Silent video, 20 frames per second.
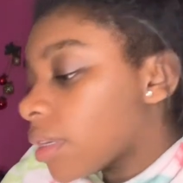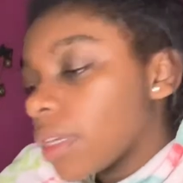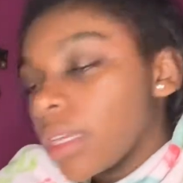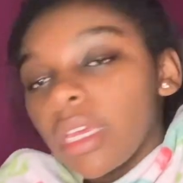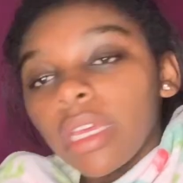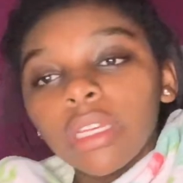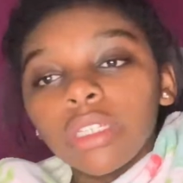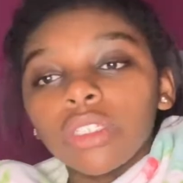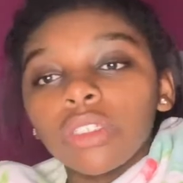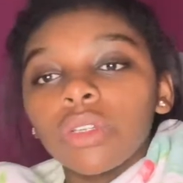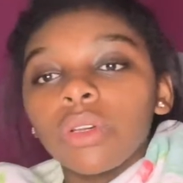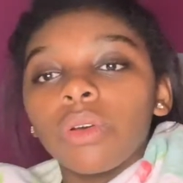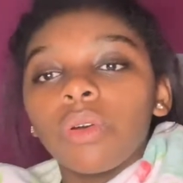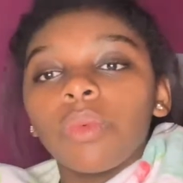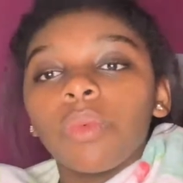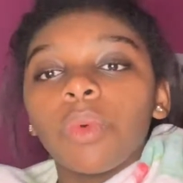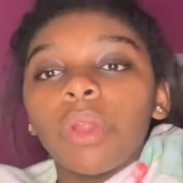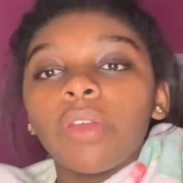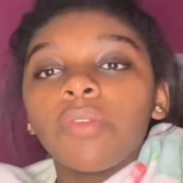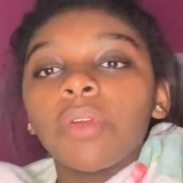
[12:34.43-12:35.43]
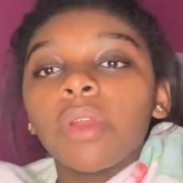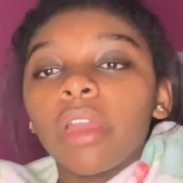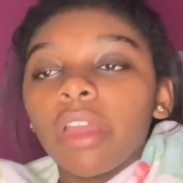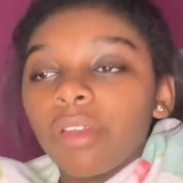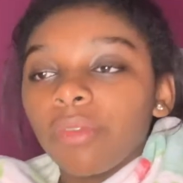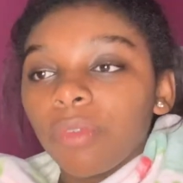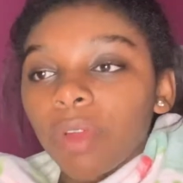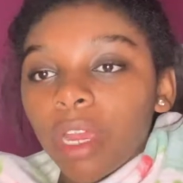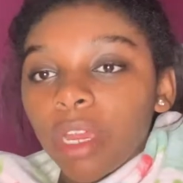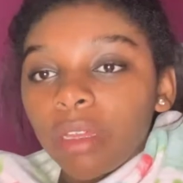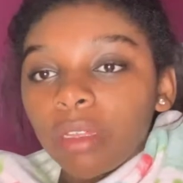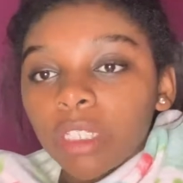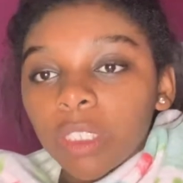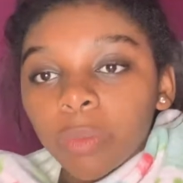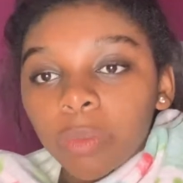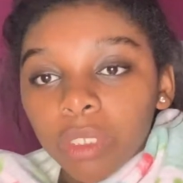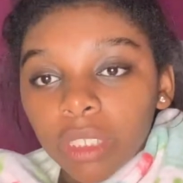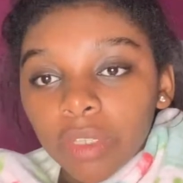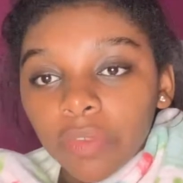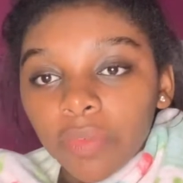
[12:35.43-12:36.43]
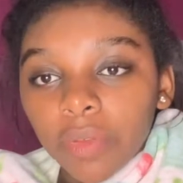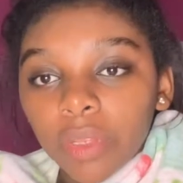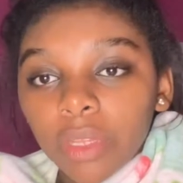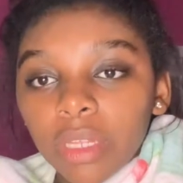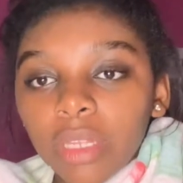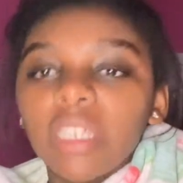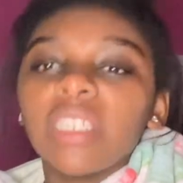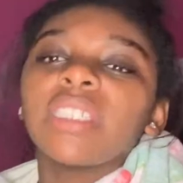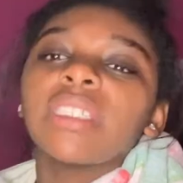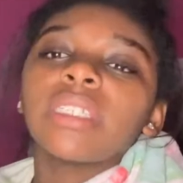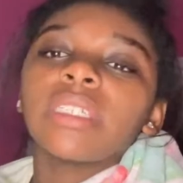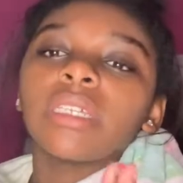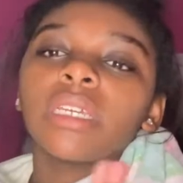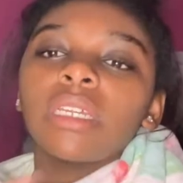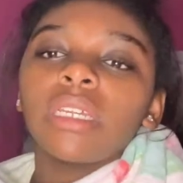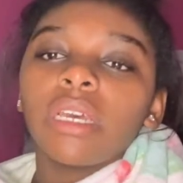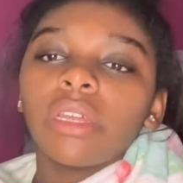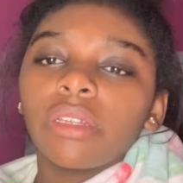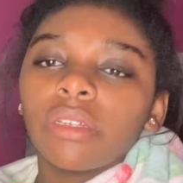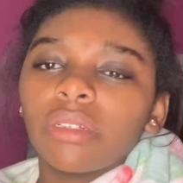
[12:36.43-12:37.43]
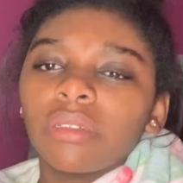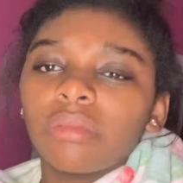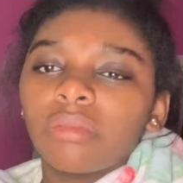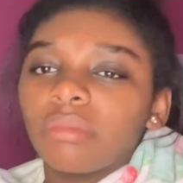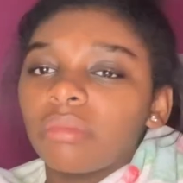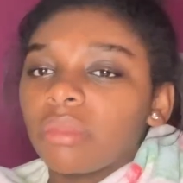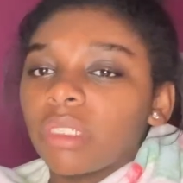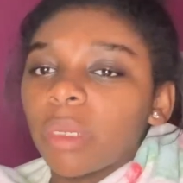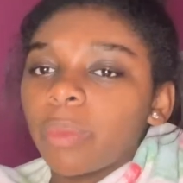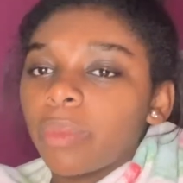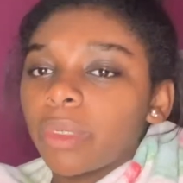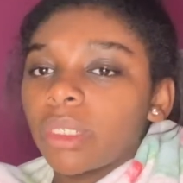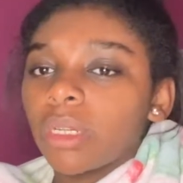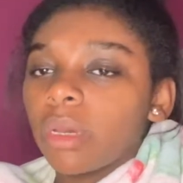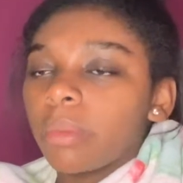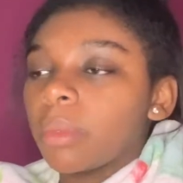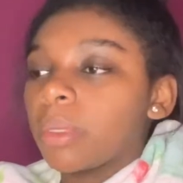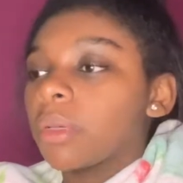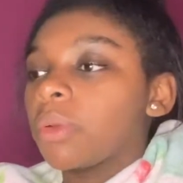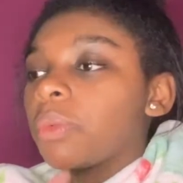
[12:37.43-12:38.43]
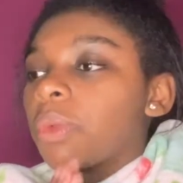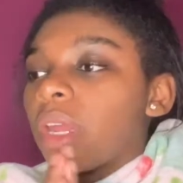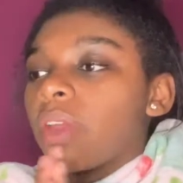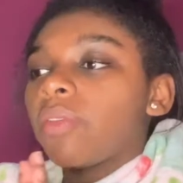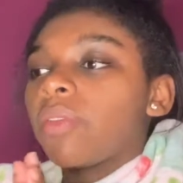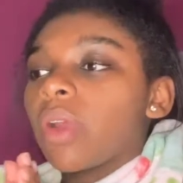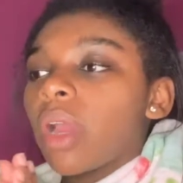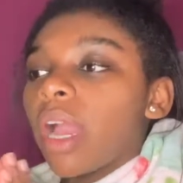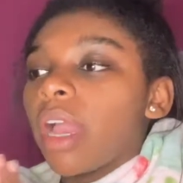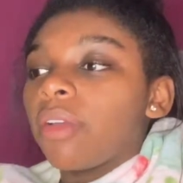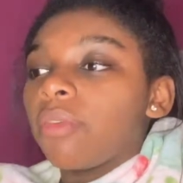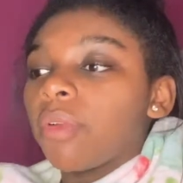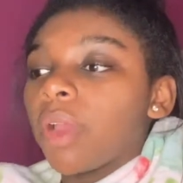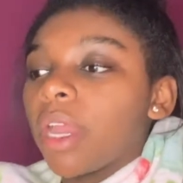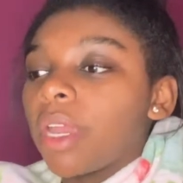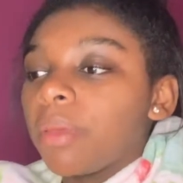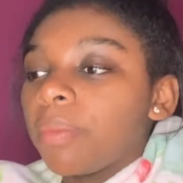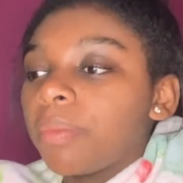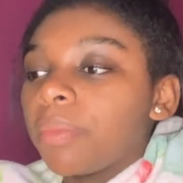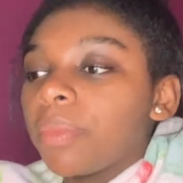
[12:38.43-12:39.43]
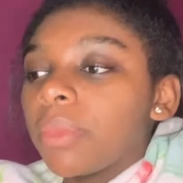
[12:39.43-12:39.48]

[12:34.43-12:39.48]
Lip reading: Yeah, so whenever I write, specifically, this is another separate topic. Whenever I write,